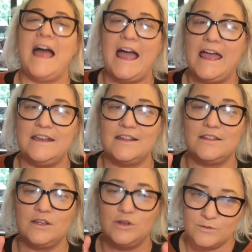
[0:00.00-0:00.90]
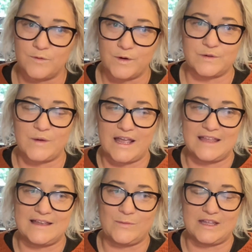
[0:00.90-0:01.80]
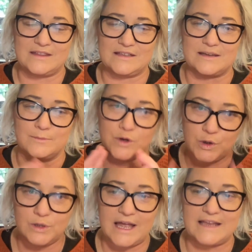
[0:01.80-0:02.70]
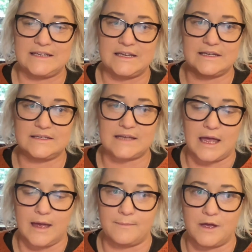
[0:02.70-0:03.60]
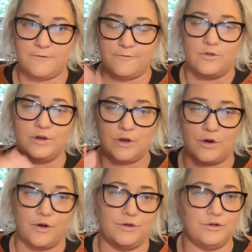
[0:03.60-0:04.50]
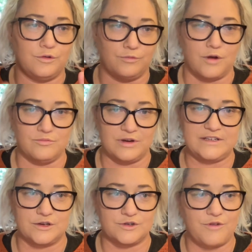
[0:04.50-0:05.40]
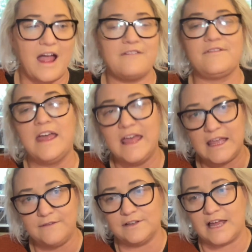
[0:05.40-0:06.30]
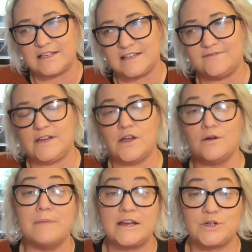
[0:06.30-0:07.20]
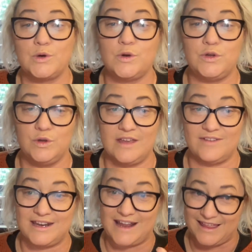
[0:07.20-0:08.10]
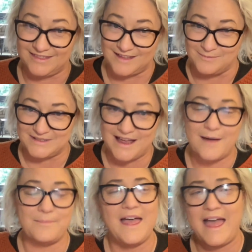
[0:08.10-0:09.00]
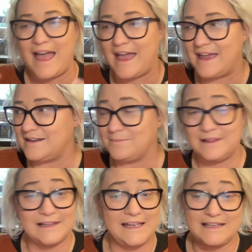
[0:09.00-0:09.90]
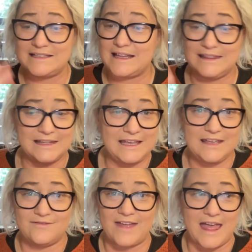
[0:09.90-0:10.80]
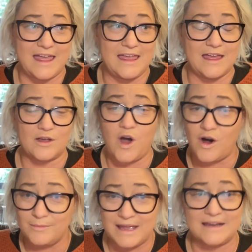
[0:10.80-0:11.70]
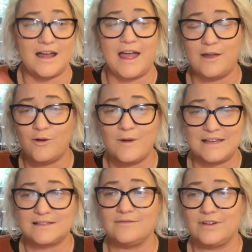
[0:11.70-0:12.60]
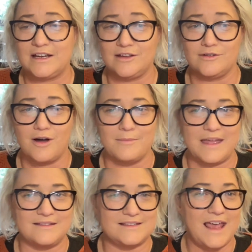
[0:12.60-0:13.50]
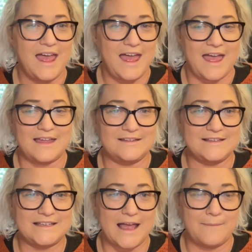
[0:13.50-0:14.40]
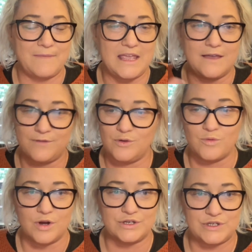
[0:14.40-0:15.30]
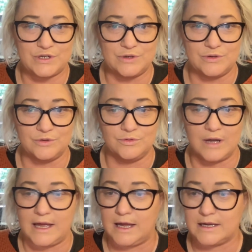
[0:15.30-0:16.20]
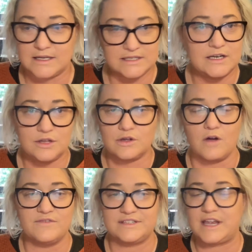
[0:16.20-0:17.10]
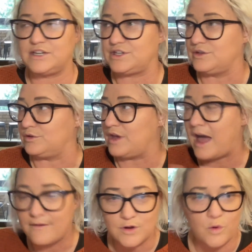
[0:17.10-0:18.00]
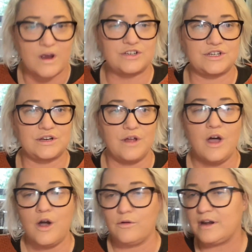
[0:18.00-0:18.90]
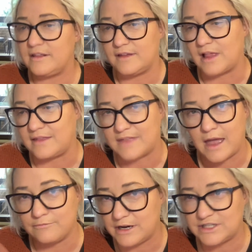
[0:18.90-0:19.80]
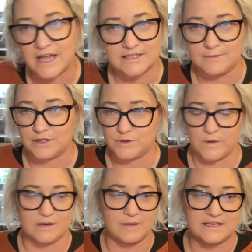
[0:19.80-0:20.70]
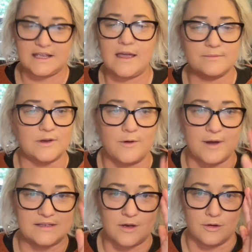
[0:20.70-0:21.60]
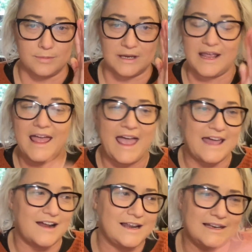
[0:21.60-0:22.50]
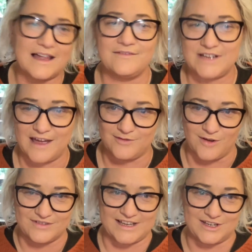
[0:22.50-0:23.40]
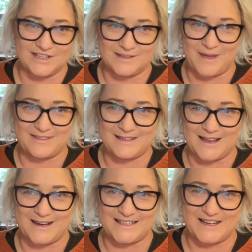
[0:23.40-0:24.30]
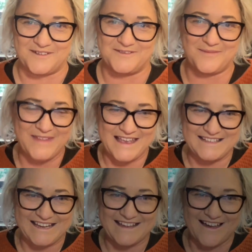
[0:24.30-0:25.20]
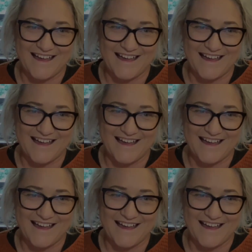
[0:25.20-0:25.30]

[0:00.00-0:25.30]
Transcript: and that you've walked away with some cool ideas um, for your own Roam Research Graph. If you liked this video, make sure you give it a thumbs up and please leave a comment. I always love reading your comments. And um, if you want to uh, continue the conversation or you have a question or anything like that, reach out to me on Twitter. My DMs are always open and I love to have conversations conversations about this kind of stuff. See you